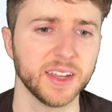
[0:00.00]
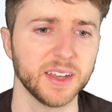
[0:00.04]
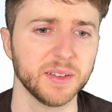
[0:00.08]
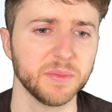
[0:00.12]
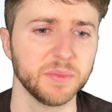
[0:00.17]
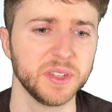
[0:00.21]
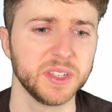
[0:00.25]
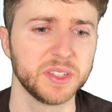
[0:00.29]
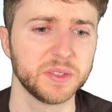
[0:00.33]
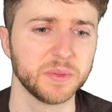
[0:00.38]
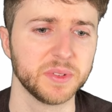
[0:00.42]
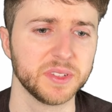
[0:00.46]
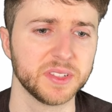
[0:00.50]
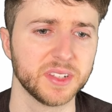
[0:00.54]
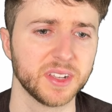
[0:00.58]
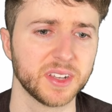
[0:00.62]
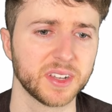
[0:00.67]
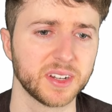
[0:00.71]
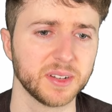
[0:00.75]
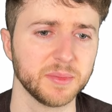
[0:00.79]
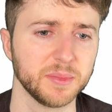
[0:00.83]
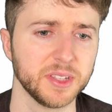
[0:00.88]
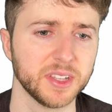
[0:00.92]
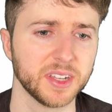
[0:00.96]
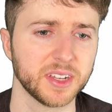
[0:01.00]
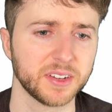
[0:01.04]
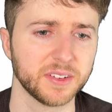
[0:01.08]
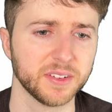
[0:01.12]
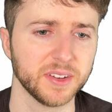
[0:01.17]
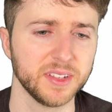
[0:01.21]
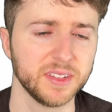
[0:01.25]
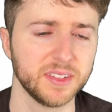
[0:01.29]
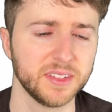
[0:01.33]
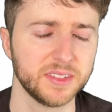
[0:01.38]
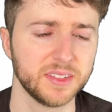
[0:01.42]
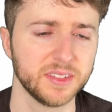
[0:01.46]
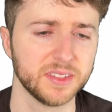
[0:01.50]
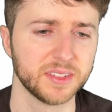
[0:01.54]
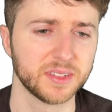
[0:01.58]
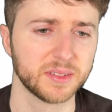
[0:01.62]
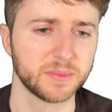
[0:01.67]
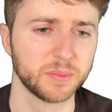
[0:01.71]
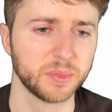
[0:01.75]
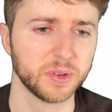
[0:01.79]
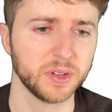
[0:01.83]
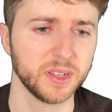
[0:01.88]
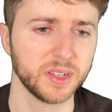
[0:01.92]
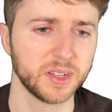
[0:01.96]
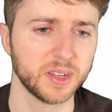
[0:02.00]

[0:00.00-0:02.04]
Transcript: This one's not going to be that great. This is a pretty